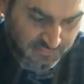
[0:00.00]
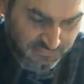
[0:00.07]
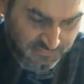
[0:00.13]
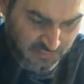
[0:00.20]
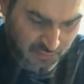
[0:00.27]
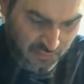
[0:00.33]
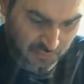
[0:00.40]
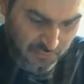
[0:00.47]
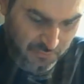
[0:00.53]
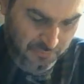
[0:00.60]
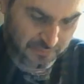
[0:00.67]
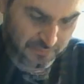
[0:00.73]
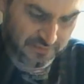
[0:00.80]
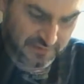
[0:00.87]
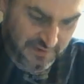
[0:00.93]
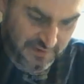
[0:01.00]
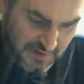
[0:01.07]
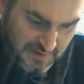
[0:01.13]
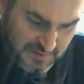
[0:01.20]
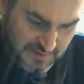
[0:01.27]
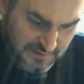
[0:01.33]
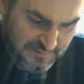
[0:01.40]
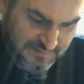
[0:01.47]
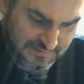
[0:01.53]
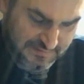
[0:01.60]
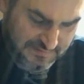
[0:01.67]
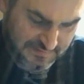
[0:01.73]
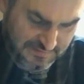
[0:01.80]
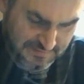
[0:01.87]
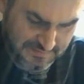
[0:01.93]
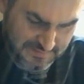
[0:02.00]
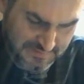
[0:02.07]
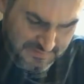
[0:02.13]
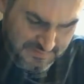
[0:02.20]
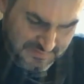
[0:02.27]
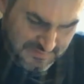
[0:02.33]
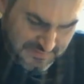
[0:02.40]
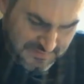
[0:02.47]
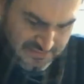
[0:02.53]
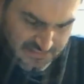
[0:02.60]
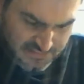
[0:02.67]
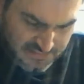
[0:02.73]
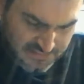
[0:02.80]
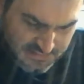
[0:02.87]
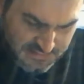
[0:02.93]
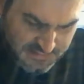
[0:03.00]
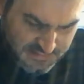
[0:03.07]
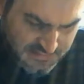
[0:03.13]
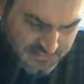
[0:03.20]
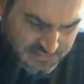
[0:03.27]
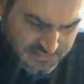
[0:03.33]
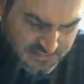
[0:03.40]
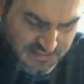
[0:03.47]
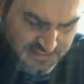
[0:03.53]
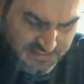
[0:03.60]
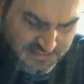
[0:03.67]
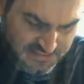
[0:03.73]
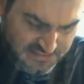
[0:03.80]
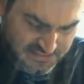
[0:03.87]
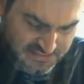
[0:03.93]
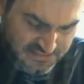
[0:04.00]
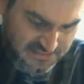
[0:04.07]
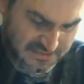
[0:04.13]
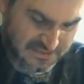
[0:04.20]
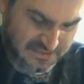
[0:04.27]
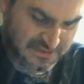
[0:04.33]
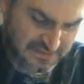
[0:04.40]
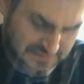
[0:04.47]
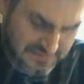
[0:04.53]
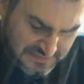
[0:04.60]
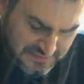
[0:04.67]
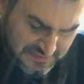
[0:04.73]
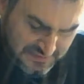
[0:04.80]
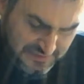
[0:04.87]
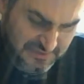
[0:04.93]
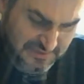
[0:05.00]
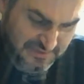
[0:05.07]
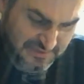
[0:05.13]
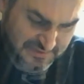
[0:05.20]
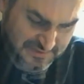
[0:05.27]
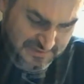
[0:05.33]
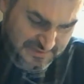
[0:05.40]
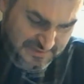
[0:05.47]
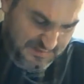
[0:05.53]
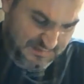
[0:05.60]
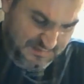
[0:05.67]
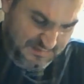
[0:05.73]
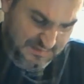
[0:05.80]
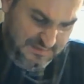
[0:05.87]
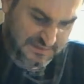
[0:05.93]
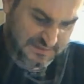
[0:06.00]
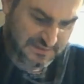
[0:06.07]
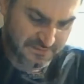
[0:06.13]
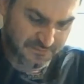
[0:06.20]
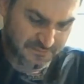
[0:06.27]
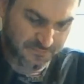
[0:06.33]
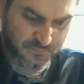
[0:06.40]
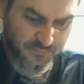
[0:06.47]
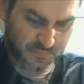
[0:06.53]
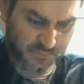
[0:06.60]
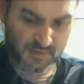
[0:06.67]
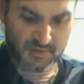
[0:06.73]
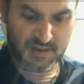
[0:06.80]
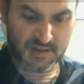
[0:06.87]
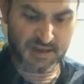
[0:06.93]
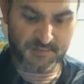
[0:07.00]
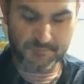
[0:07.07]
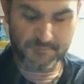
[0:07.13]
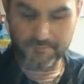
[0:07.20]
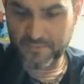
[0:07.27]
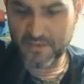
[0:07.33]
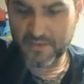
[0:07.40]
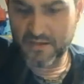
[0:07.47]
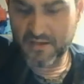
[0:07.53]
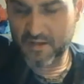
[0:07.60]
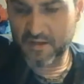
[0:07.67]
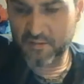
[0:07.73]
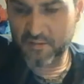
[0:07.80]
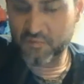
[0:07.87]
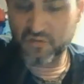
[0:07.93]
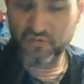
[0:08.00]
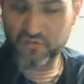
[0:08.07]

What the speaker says: So, nice. Nice, nice, nice. Sure is nice. Okay. And